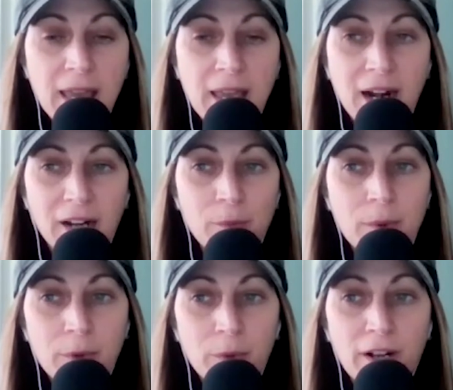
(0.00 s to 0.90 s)
And I
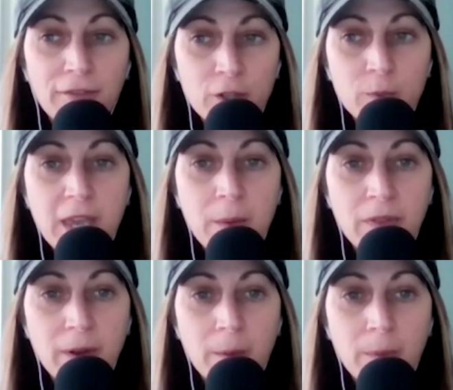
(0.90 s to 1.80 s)
remember when I first became a
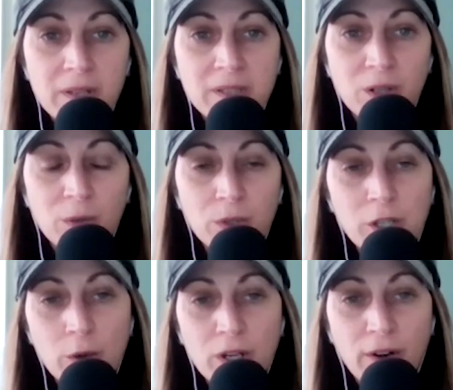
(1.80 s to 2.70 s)
therapist, or,
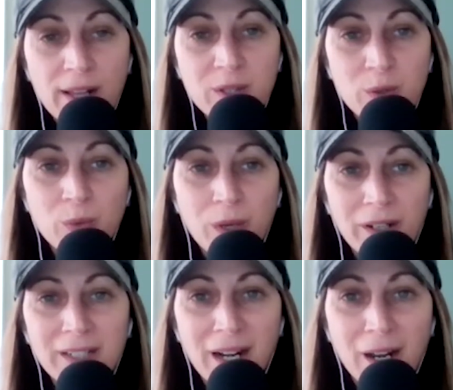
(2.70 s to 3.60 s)
you know, in grad school,
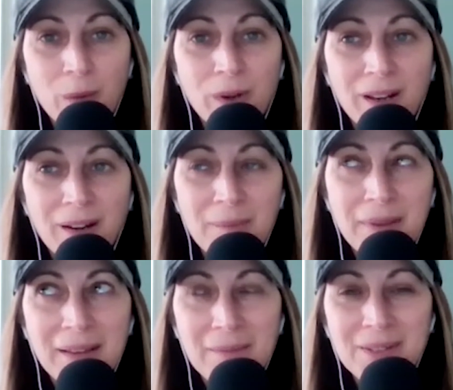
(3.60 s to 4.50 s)
worried that I wouldn't
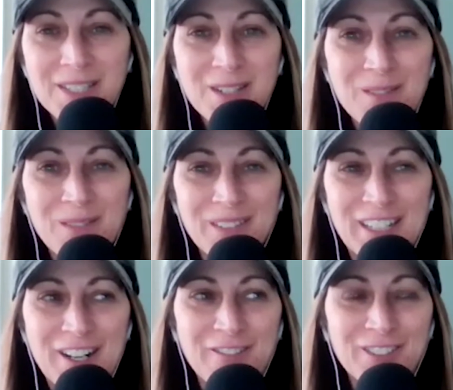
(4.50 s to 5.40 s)
be able to,
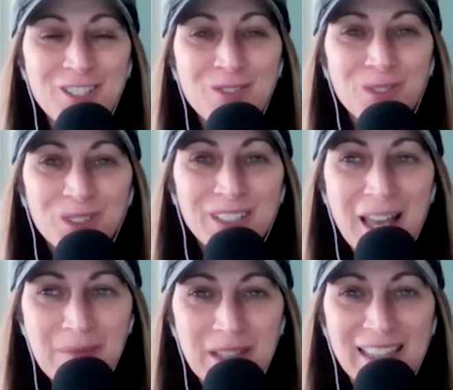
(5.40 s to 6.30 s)
you know, truly
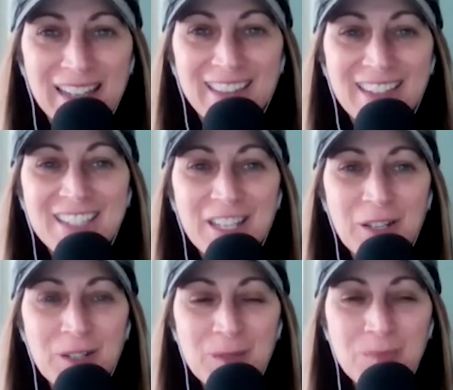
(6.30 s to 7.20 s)
emulate these
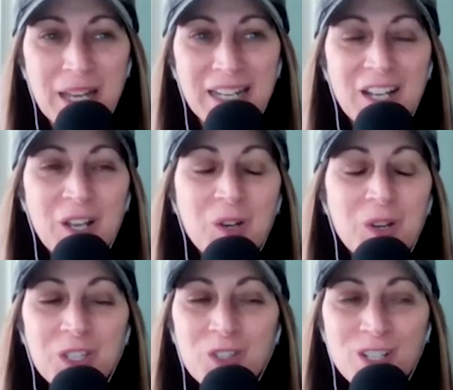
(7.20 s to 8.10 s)
skills, but
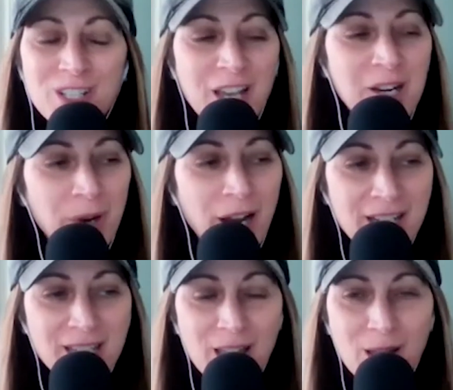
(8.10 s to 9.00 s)
you just got to
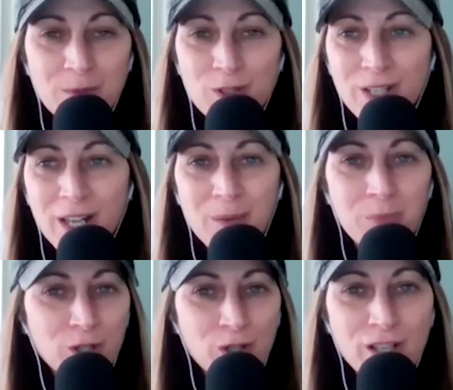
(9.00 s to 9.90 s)
practice them. You just got to
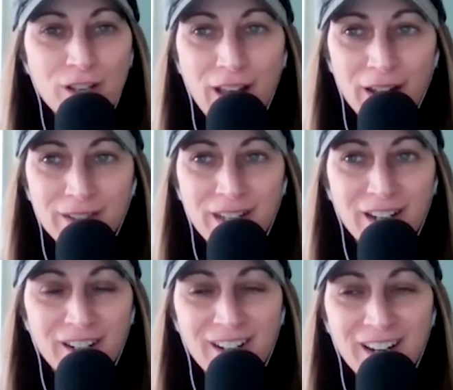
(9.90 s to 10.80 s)
put yourself out
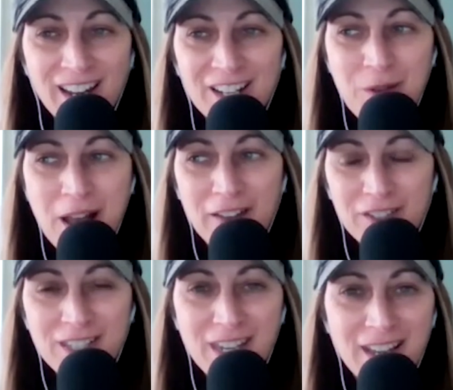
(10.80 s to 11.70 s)
there, and you have
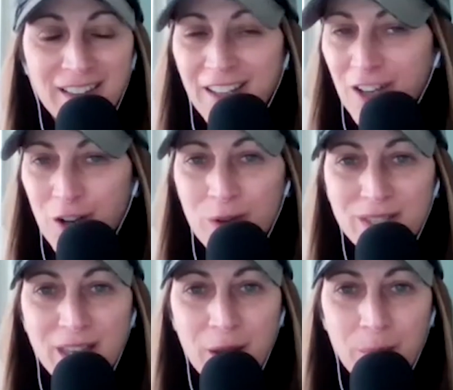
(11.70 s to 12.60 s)
to take, like I
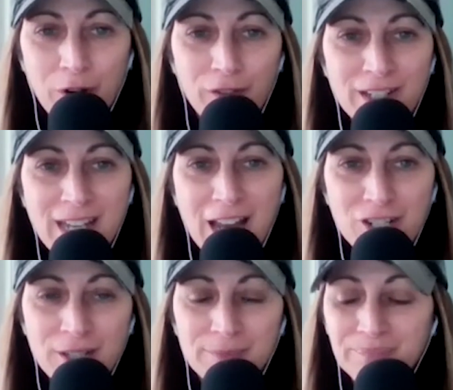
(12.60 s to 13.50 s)
always say, imperfect
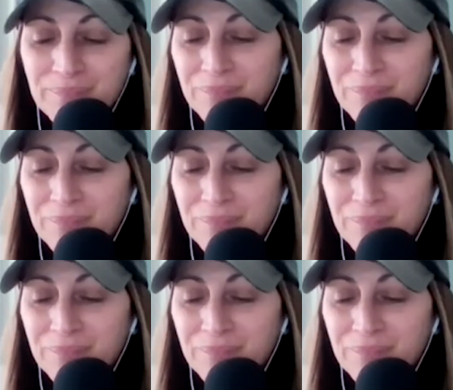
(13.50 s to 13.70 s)
action.